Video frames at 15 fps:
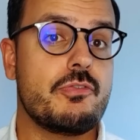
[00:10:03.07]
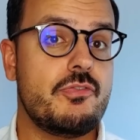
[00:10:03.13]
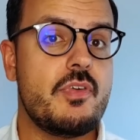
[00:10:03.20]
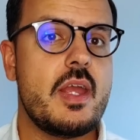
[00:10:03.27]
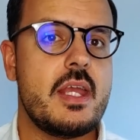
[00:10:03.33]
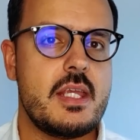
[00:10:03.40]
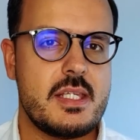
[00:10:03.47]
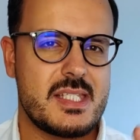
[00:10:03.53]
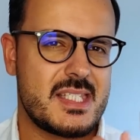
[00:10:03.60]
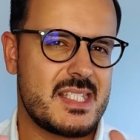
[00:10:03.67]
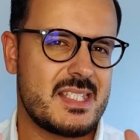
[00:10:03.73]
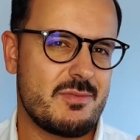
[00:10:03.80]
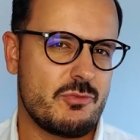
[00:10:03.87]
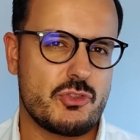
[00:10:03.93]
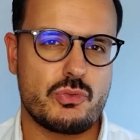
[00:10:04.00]

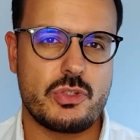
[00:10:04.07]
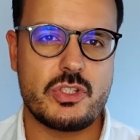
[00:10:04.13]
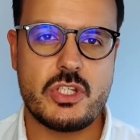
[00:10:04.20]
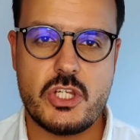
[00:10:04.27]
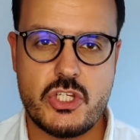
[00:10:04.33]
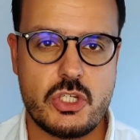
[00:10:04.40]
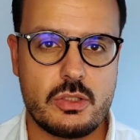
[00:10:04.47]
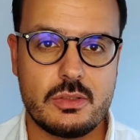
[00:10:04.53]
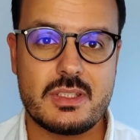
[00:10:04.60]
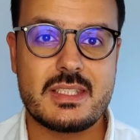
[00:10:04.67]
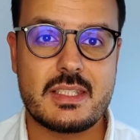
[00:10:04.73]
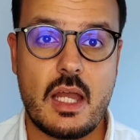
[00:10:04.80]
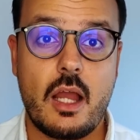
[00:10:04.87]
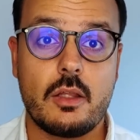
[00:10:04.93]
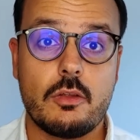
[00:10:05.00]
face traditional
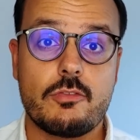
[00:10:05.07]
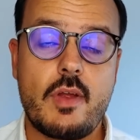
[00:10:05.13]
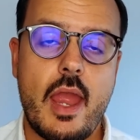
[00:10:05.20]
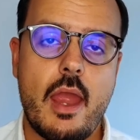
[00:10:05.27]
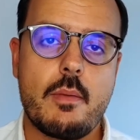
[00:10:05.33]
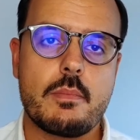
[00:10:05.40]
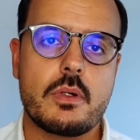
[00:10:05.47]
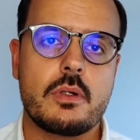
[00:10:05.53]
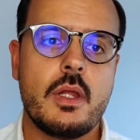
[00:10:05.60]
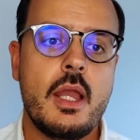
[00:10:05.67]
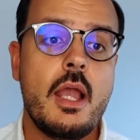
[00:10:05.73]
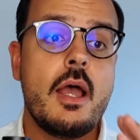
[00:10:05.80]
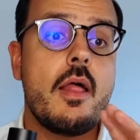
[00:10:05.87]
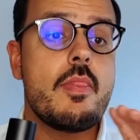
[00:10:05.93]
style of amber.